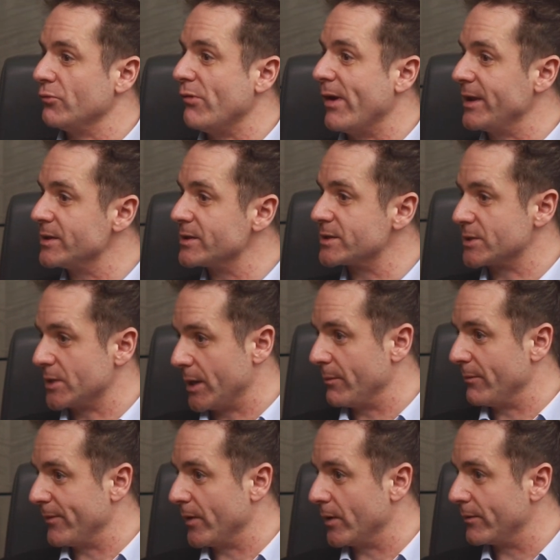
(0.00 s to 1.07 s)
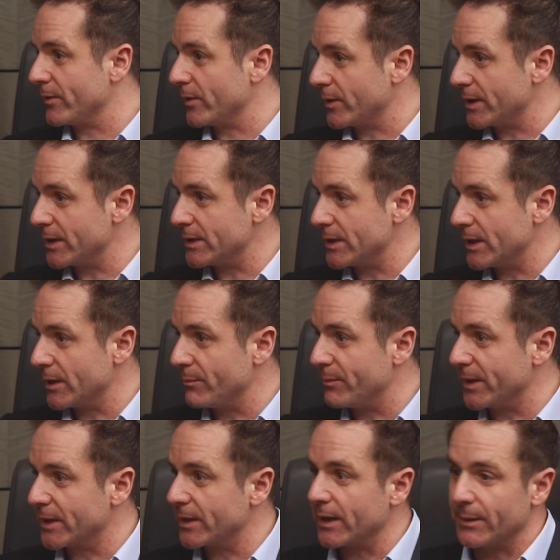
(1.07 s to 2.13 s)
rents for the
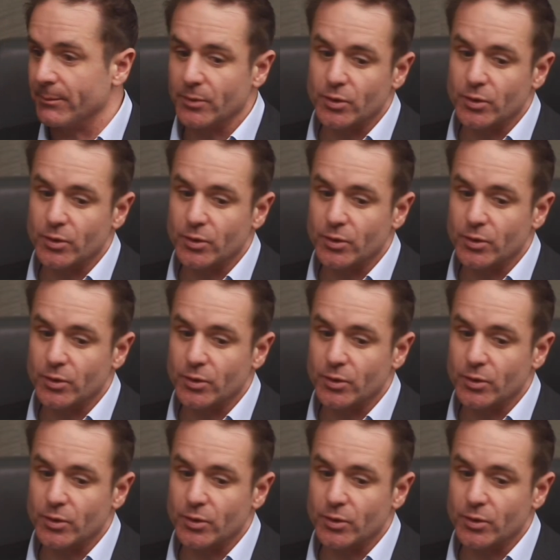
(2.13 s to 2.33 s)
big